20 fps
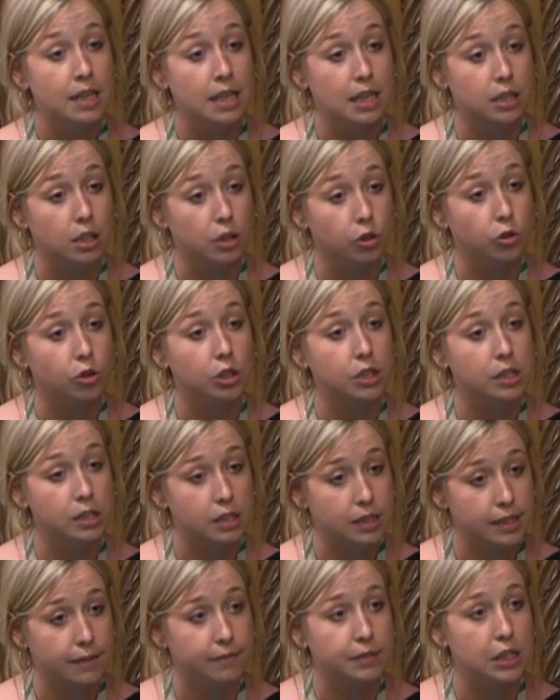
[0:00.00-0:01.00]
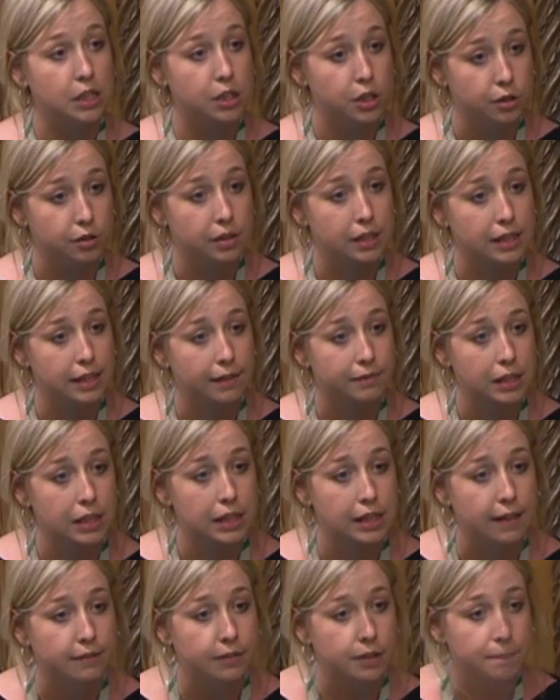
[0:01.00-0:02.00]
in the Lords 72 to
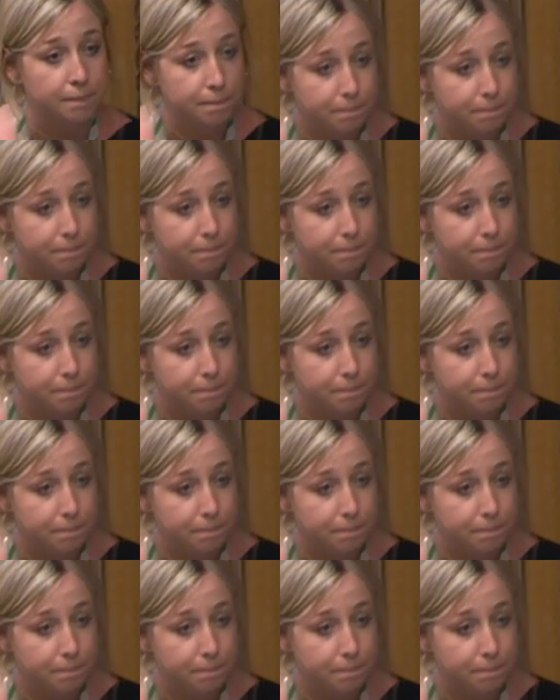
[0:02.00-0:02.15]
77.